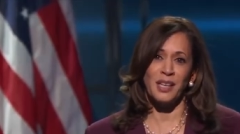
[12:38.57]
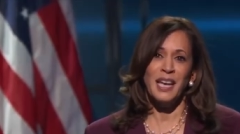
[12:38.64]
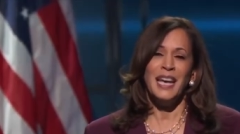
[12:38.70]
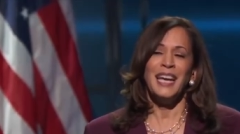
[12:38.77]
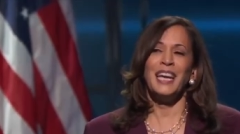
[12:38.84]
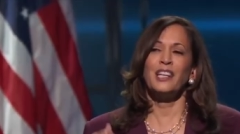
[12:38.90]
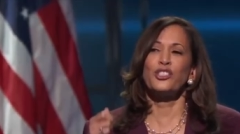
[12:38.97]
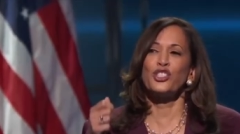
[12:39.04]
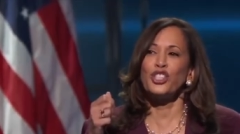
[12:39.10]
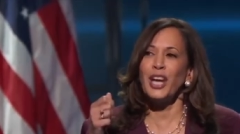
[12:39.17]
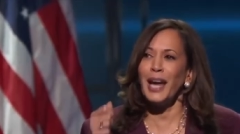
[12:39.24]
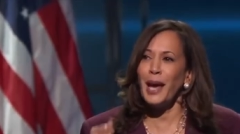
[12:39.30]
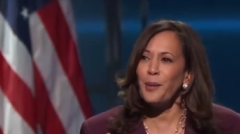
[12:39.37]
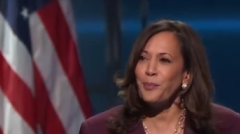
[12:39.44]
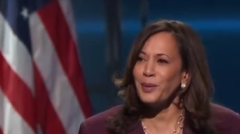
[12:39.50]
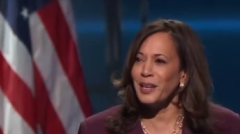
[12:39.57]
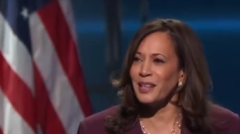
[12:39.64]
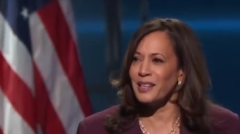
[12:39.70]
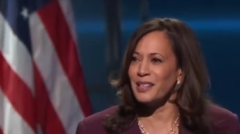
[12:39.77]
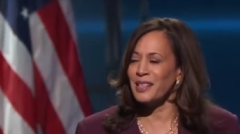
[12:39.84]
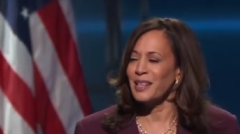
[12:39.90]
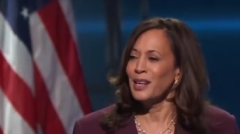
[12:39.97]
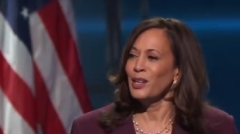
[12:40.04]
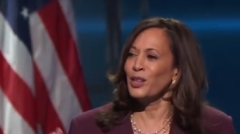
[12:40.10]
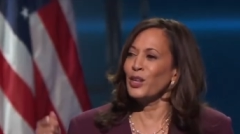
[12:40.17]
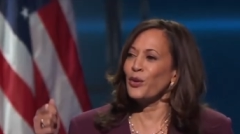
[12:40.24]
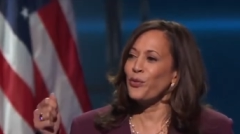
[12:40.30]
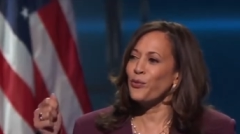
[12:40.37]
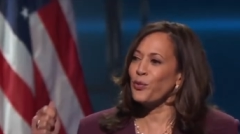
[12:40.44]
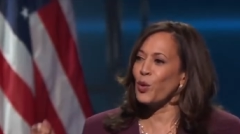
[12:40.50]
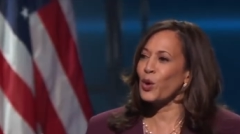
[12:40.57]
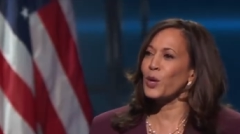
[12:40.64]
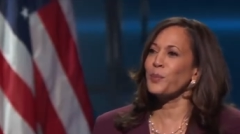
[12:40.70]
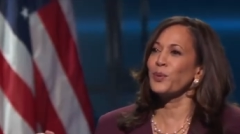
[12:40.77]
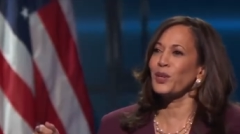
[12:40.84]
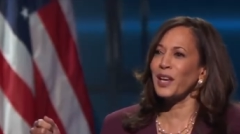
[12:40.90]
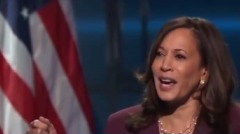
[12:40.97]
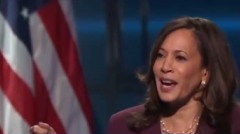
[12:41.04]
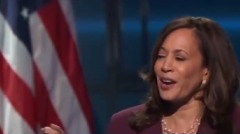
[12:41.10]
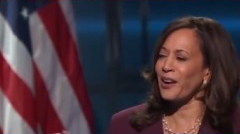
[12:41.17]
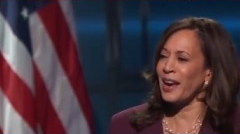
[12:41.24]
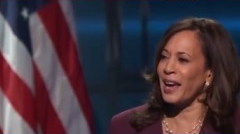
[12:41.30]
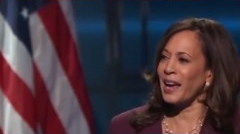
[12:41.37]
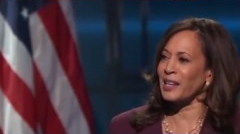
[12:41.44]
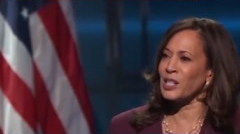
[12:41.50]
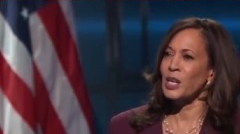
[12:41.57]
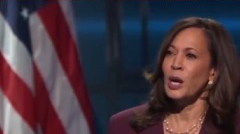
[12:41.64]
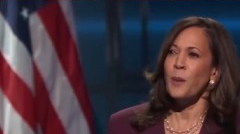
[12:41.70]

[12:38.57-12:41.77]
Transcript: He championed the Affordable Care Act,